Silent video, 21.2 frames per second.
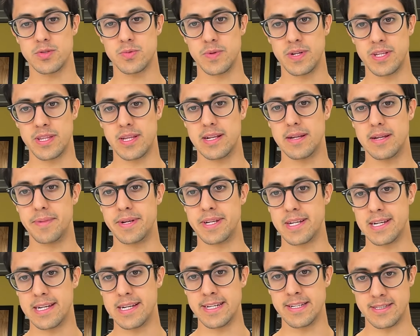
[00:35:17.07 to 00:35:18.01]
with
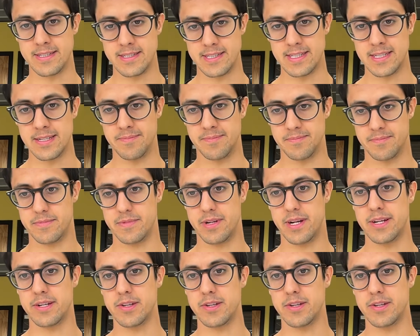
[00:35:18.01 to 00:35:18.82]
limited latency, right?